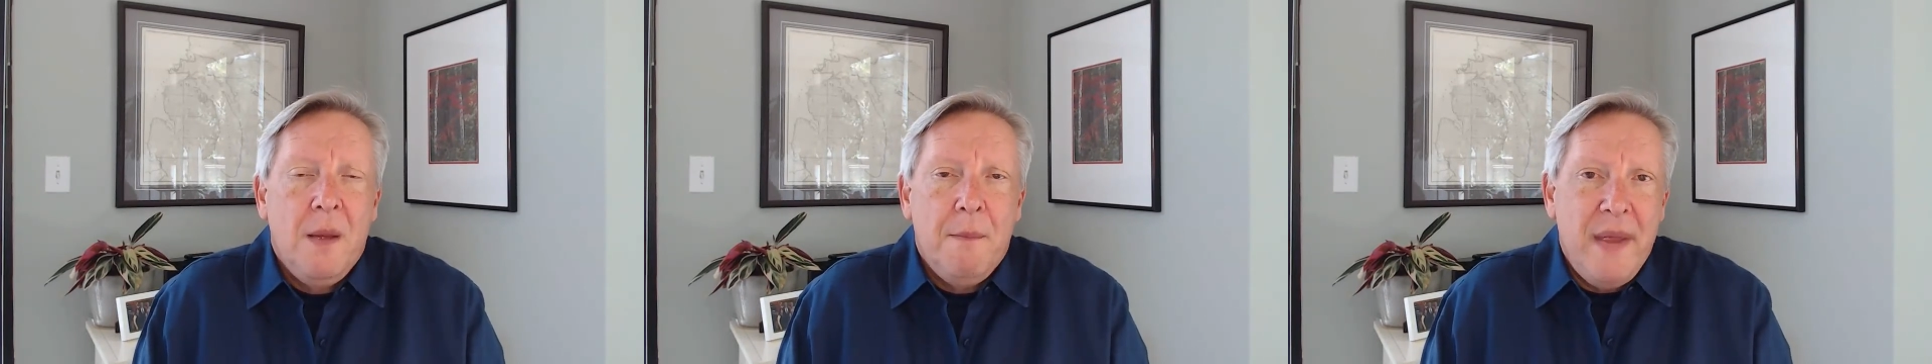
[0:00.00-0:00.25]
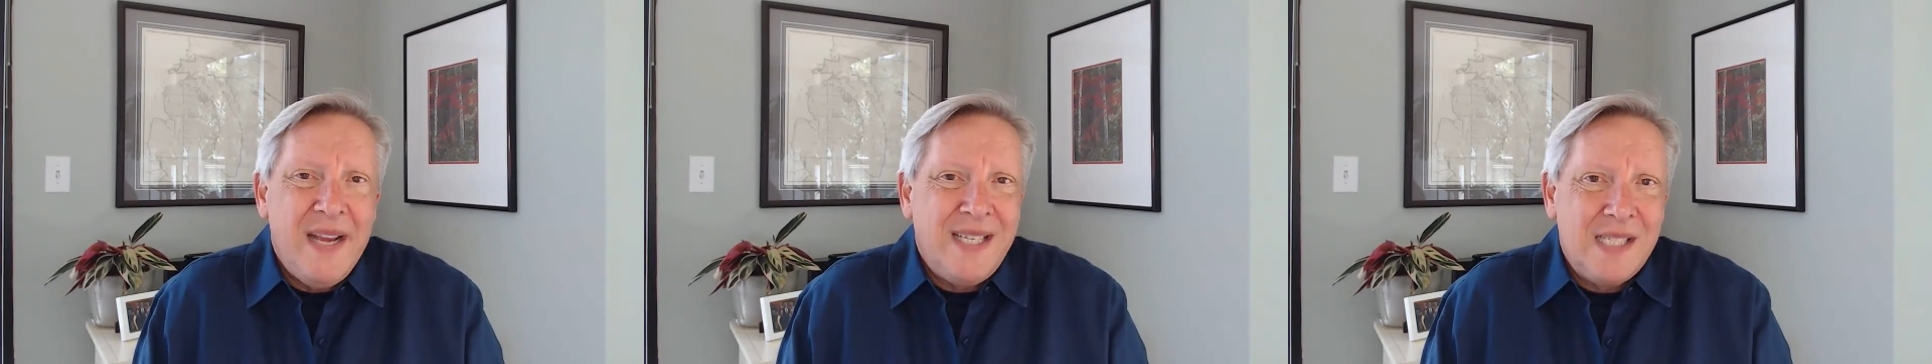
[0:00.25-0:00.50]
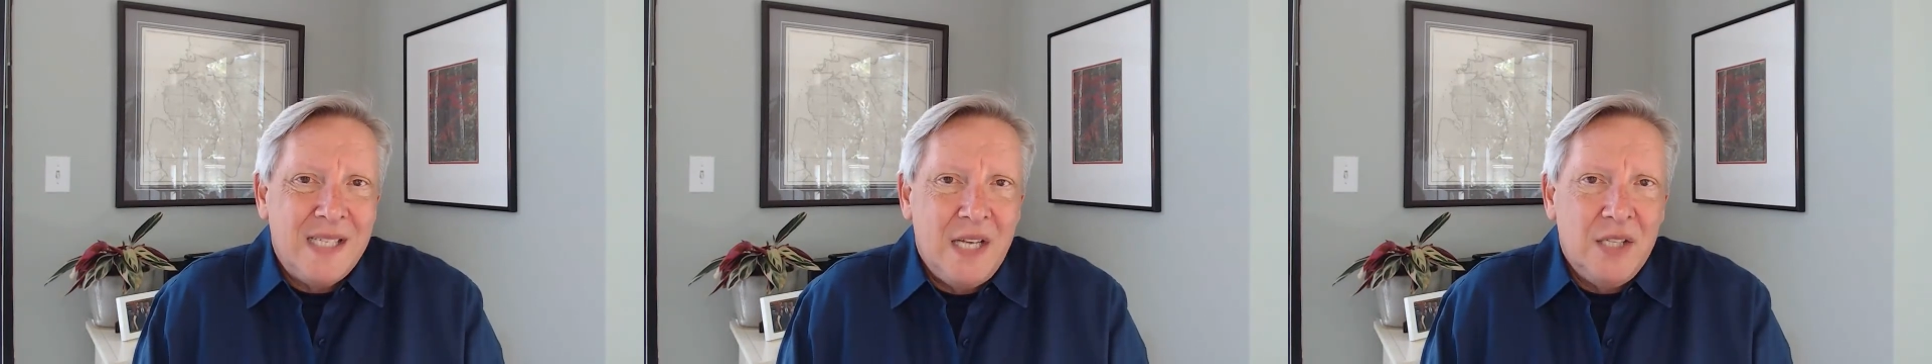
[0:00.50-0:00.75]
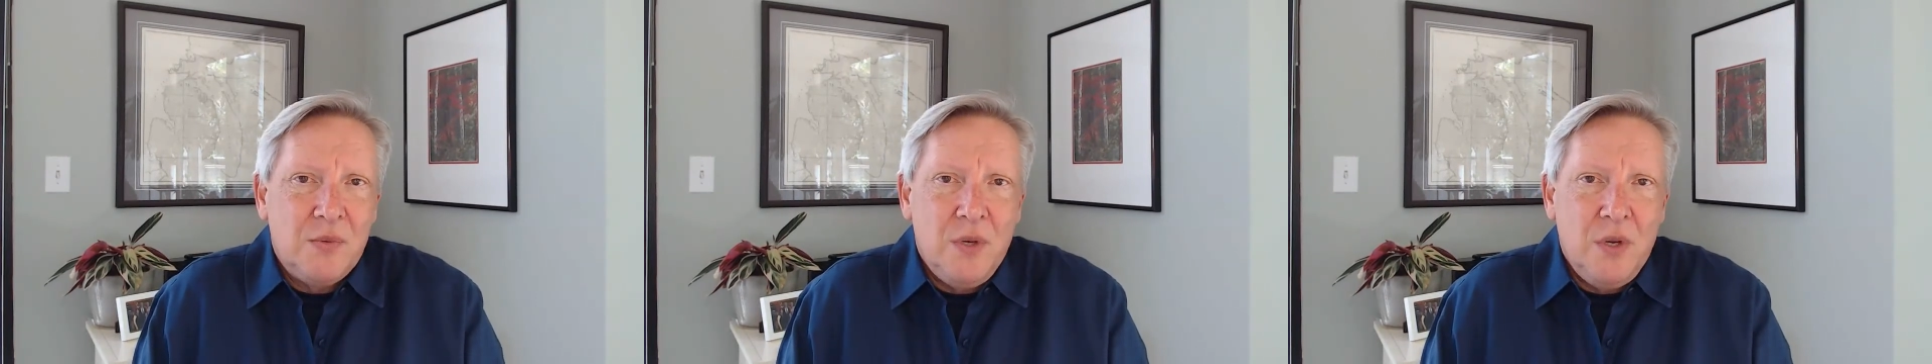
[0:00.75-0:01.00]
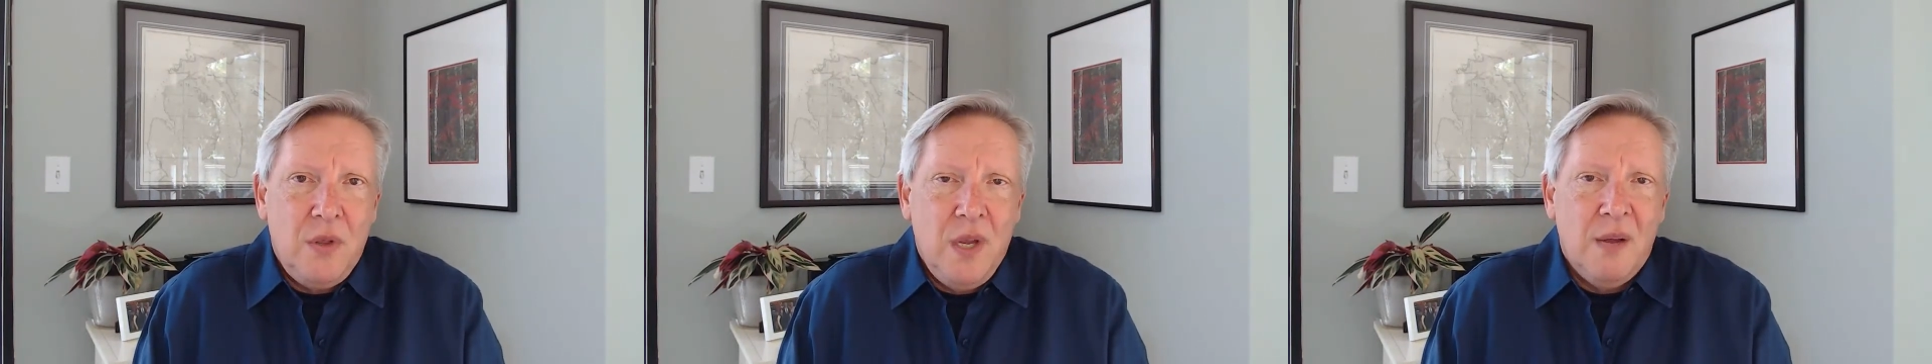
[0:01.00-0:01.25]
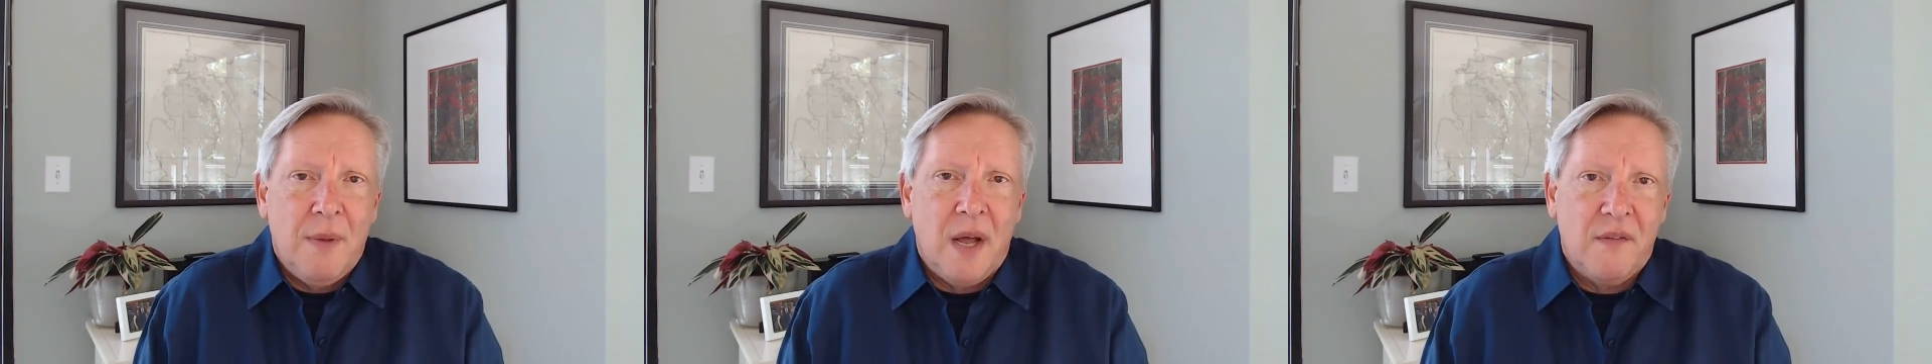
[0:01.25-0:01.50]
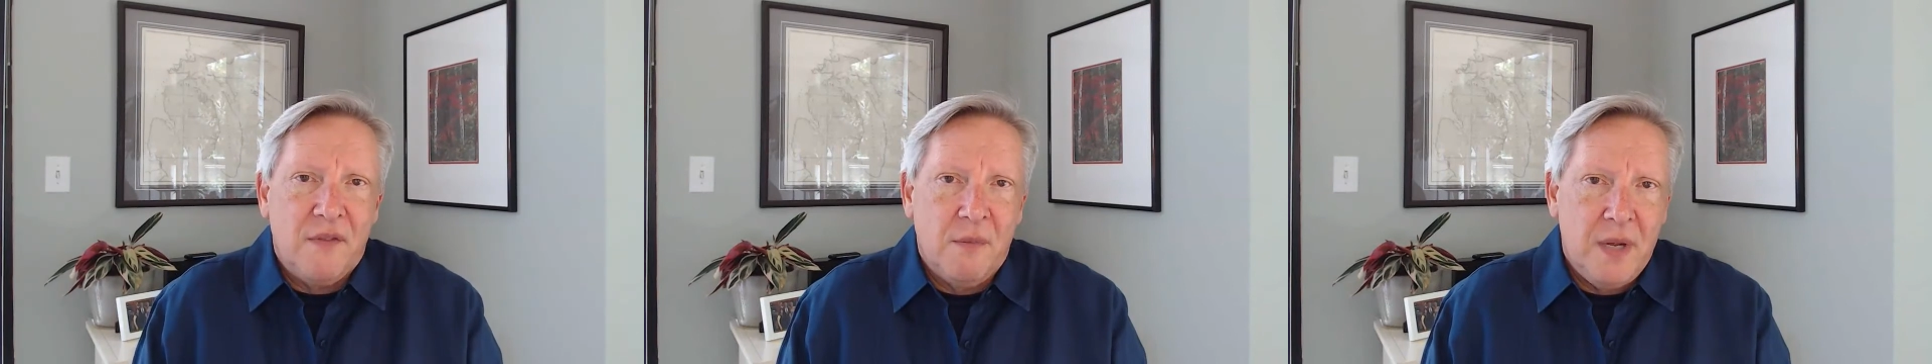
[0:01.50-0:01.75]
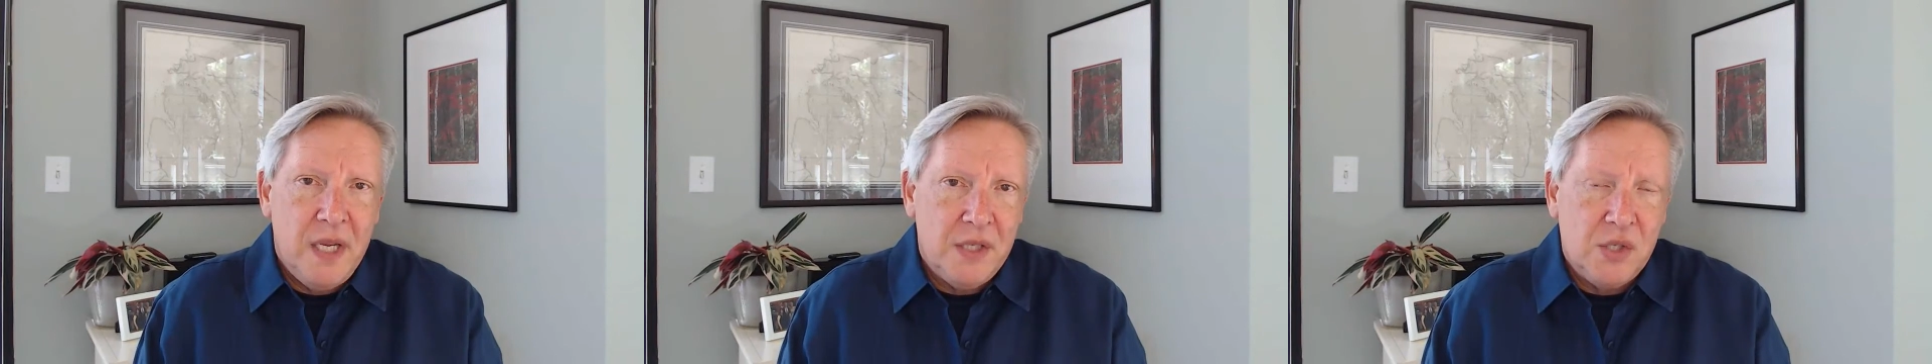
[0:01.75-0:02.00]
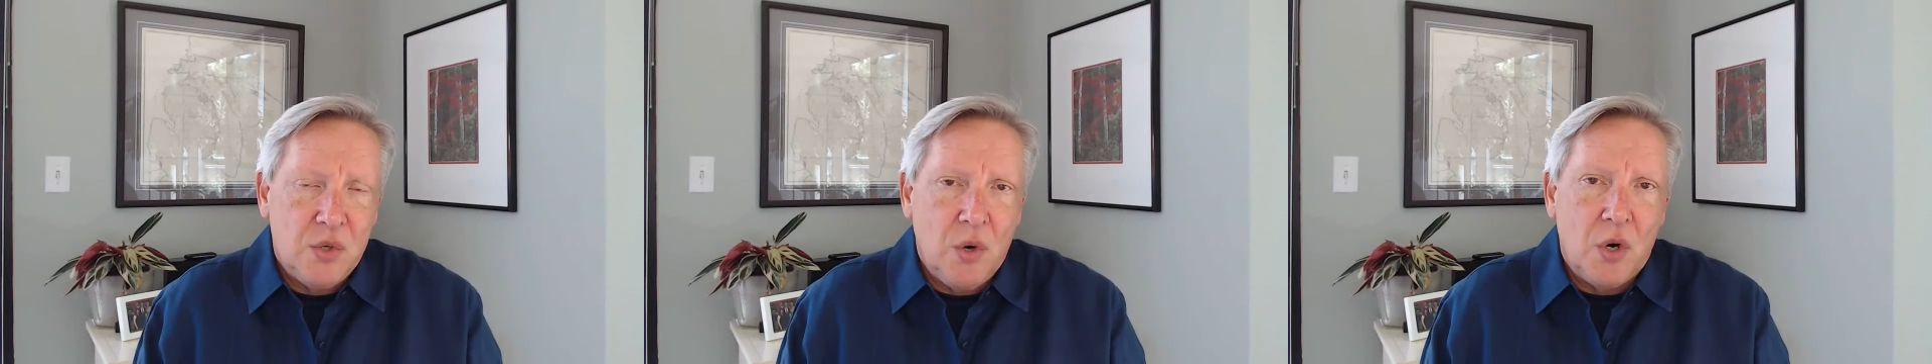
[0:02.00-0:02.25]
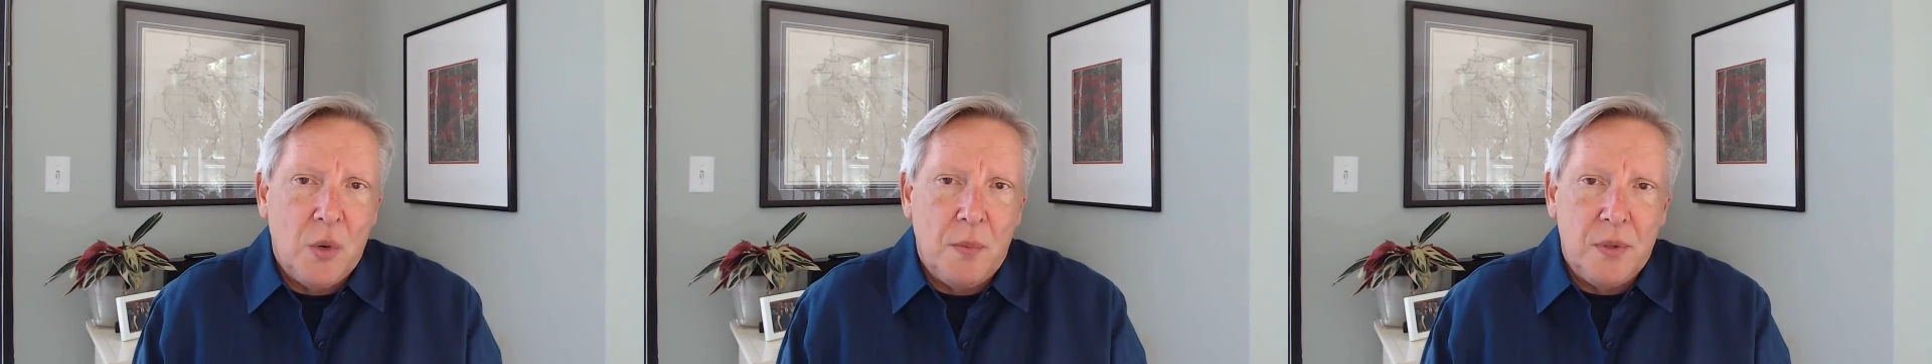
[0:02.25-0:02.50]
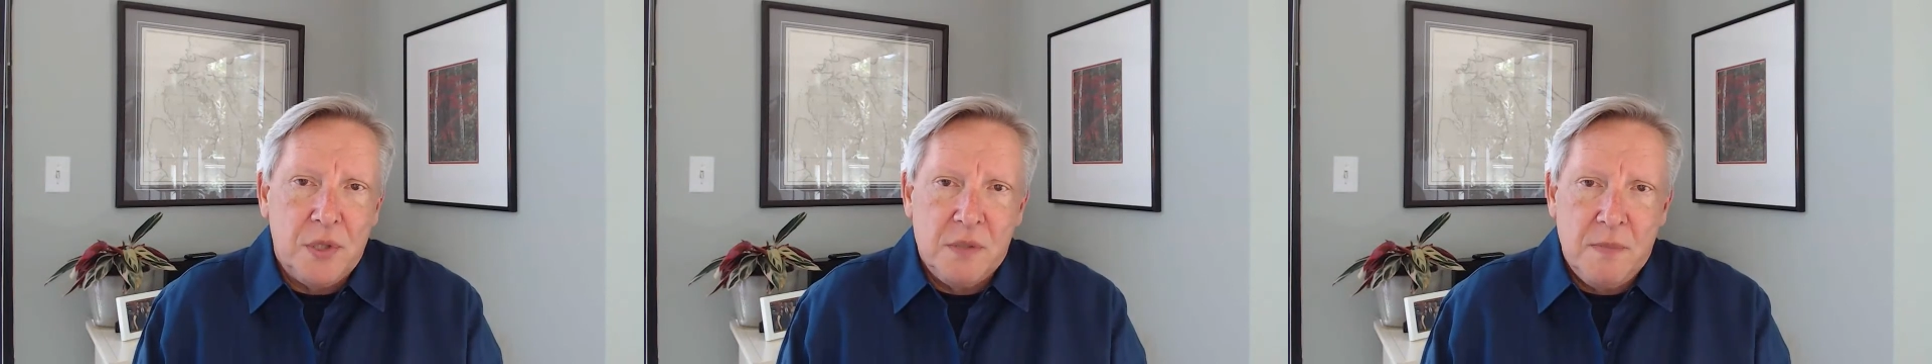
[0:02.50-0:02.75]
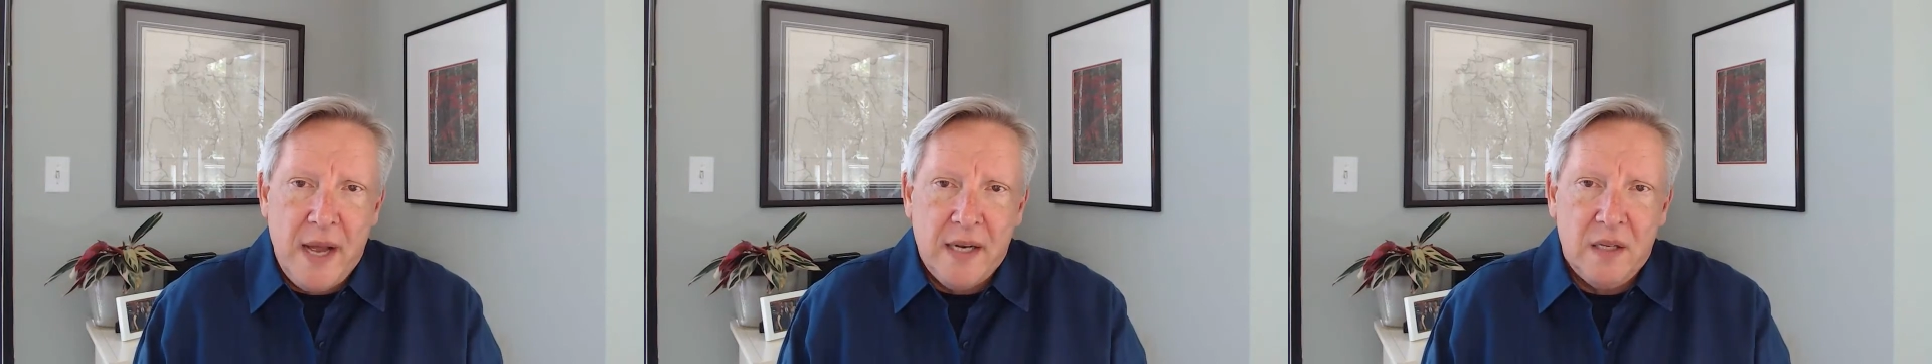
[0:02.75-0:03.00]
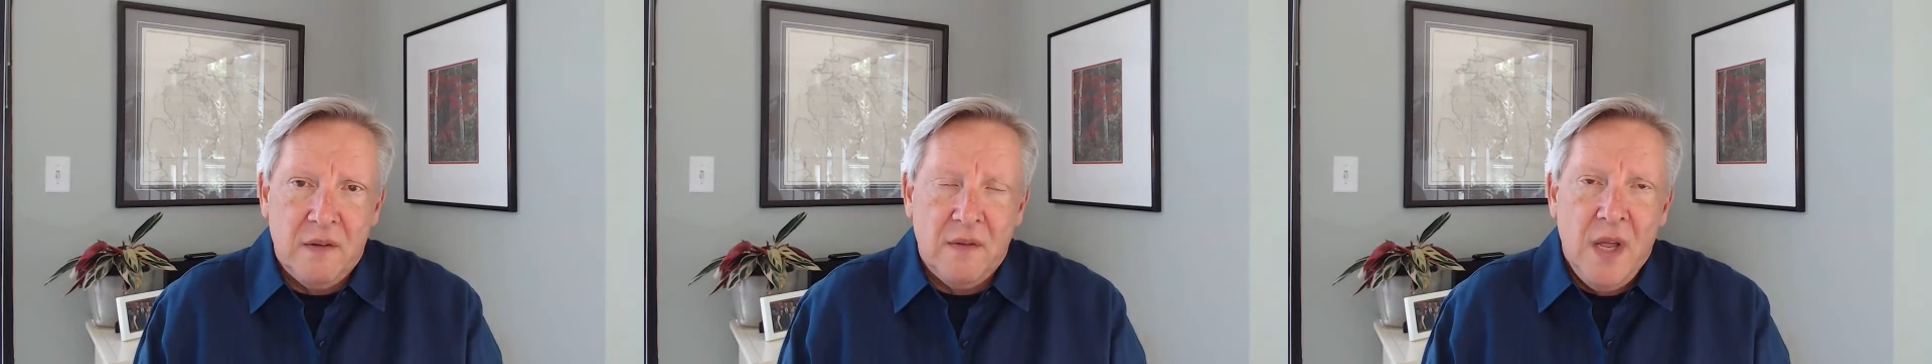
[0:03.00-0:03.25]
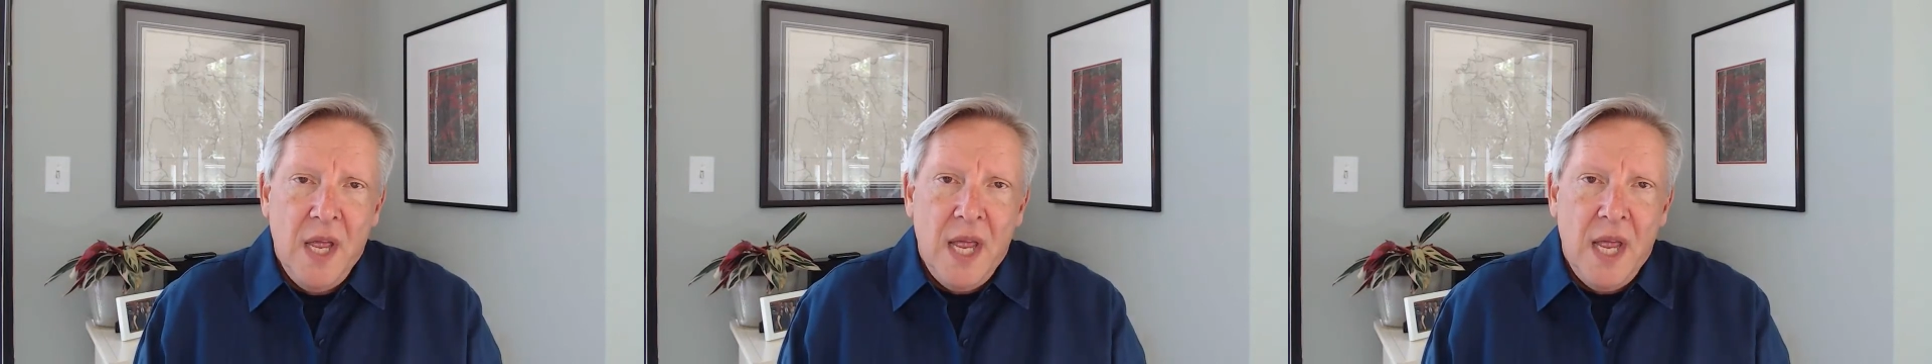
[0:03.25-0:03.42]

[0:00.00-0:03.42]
makes sense when you think about it from a historical perspective.